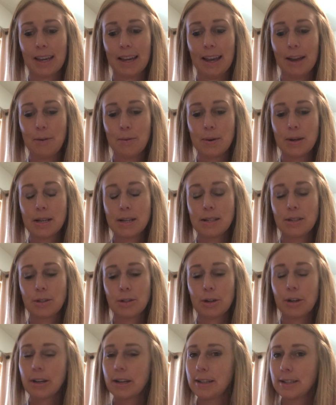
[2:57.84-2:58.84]
I was
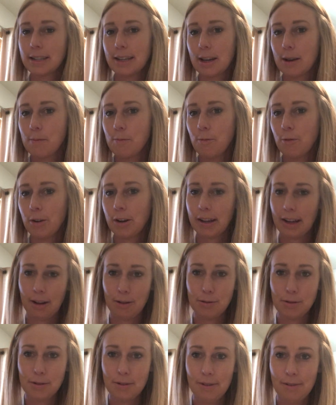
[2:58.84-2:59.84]
turning to him for
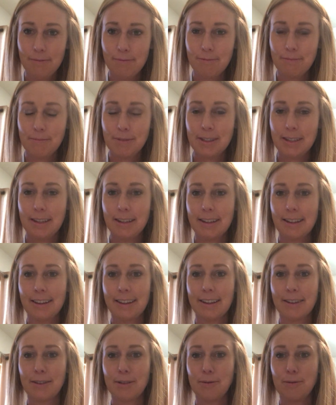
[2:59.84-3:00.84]
counsel,
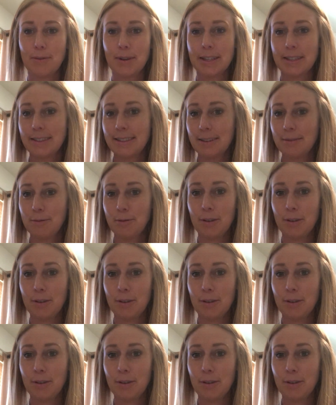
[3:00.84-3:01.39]
seeking wisdom